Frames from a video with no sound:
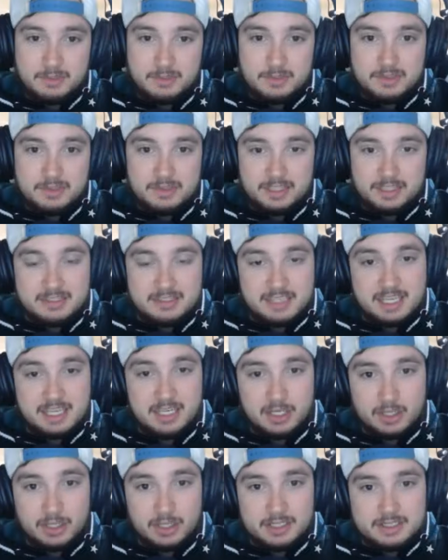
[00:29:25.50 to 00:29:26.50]
was like
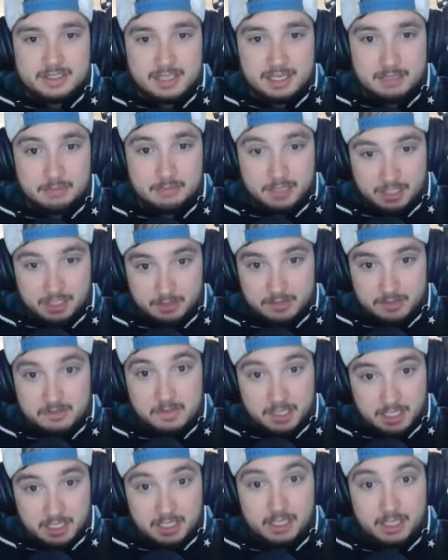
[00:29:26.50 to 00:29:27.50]
standing on his head, but he was
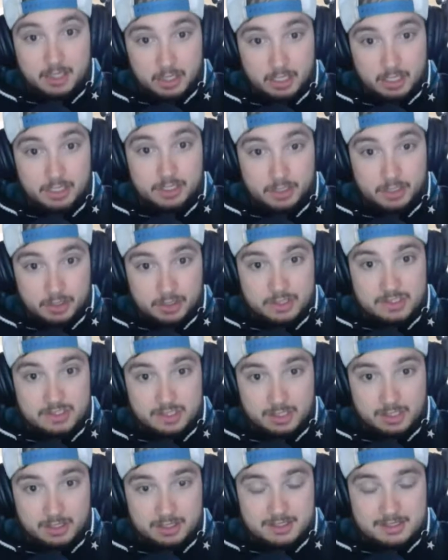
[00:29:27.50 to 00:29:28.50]
making a lot of good,
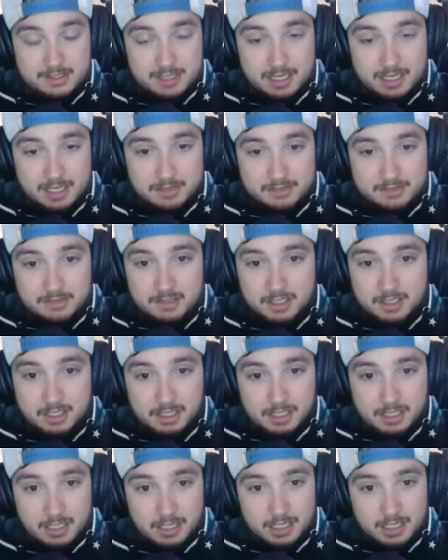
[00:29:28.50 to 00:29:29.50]
solid saves.
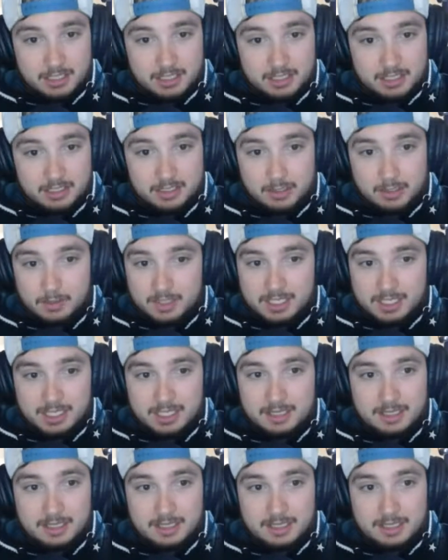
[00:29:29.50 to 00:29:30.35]
And, again,